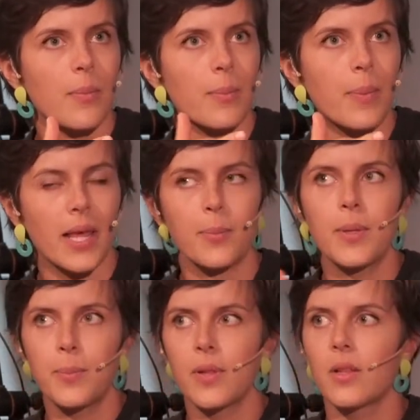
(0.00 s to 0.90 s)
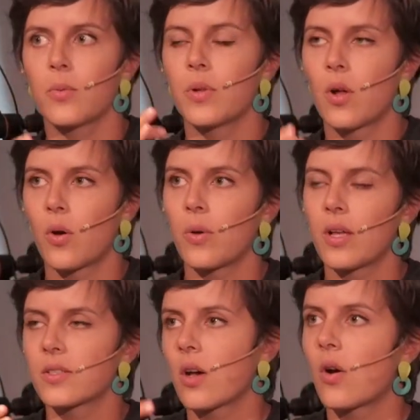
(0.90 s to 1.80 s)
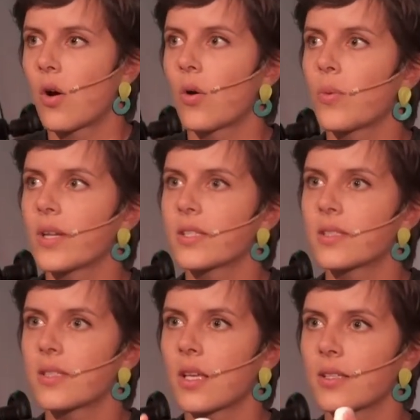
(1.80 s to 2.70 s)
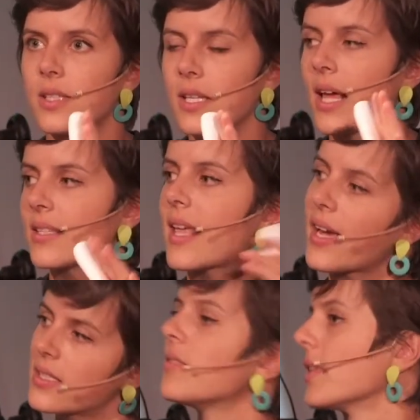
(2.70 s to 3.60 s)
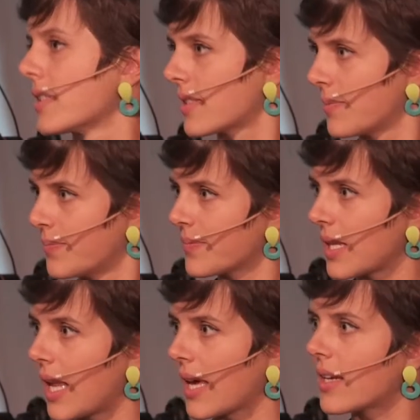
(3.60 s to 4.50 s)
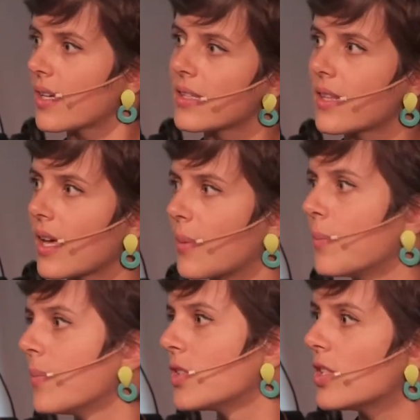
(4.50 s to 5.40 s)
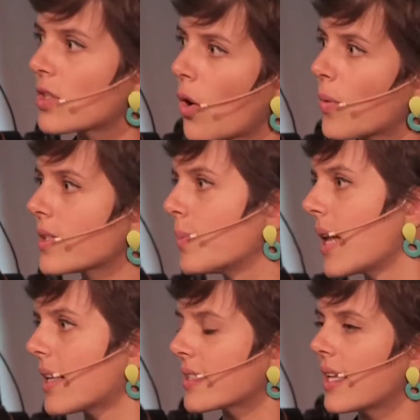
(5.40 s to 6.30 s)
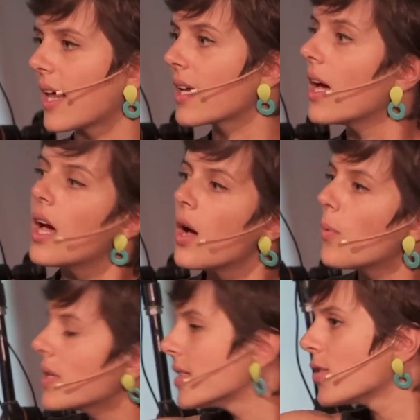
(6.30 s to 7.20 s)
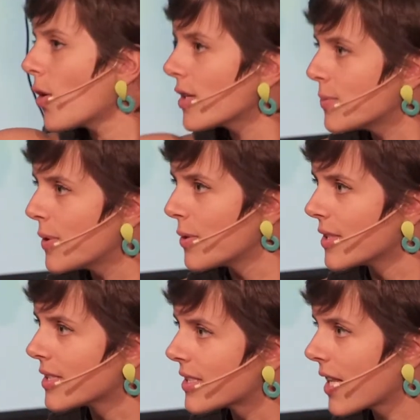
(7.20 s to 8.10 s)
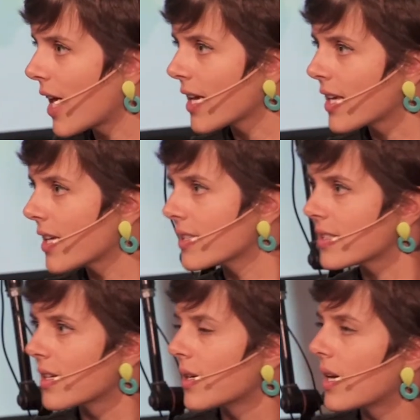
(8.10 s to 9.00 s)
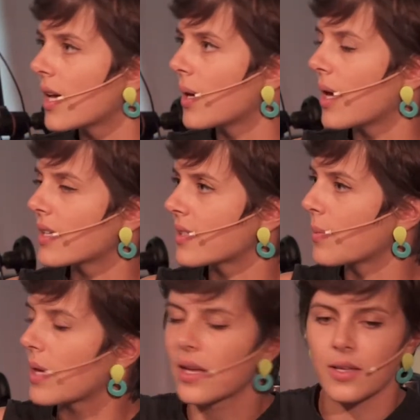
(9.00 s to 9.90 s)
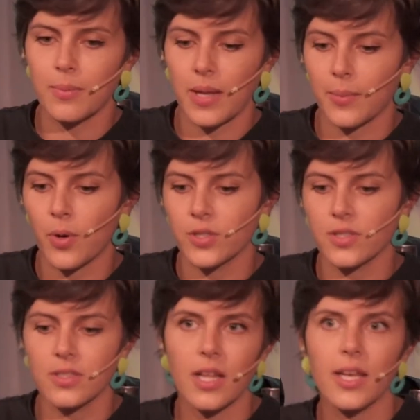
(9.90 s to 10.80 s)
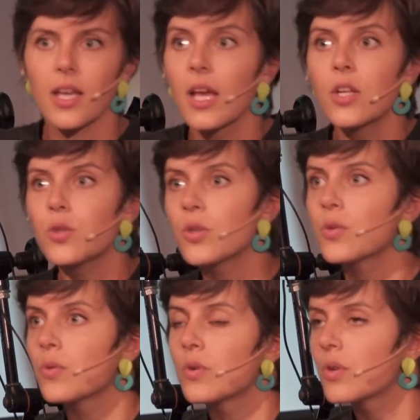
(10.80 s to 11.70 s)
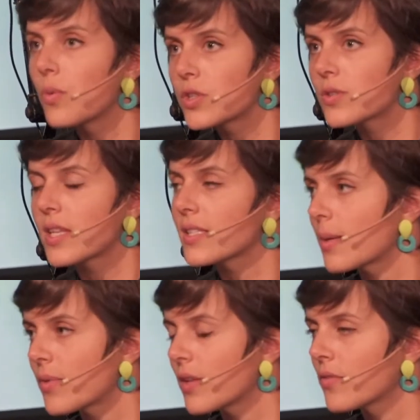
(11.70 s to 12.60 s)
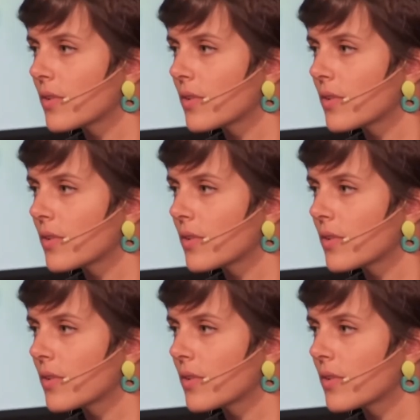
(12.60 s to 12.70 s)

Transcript: black people are always seen as activists. Like she's always been asking, like, what is your experience like as a black person? Like, do you want to say something